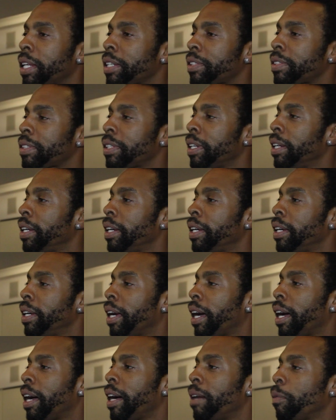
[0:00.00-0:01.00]
this
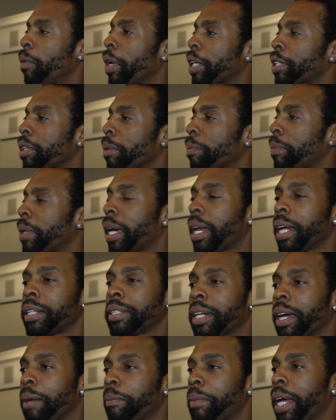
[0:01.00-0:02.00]
workshop thing, and I
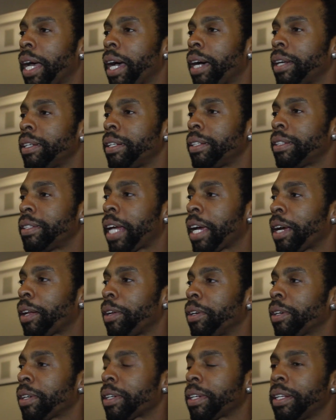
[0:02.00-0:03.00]
should come down and take a
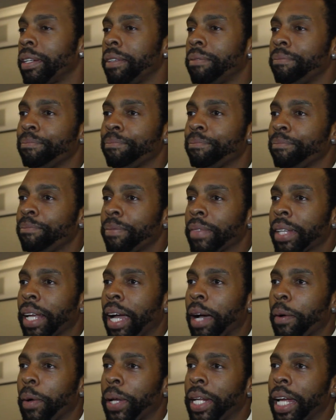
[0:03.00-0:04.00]
look,
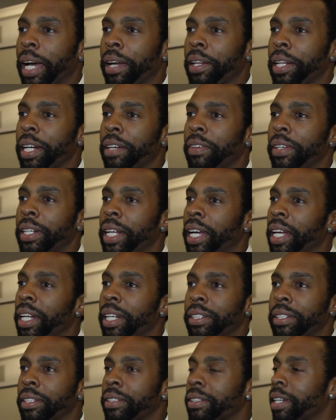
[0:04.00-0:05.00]
and I went down there, and then
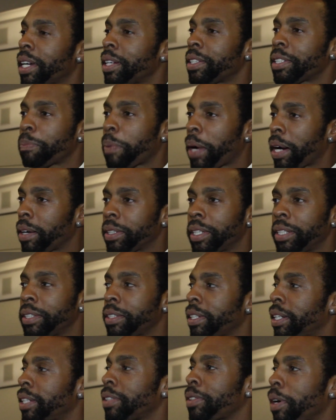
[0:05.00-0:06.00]
it just kind of spiraled
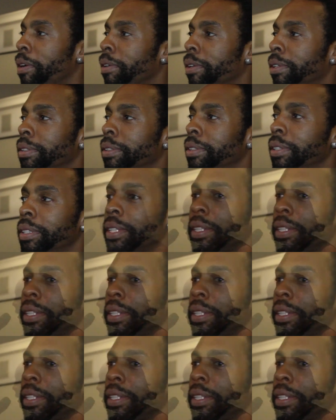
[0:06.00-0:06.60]
into this whole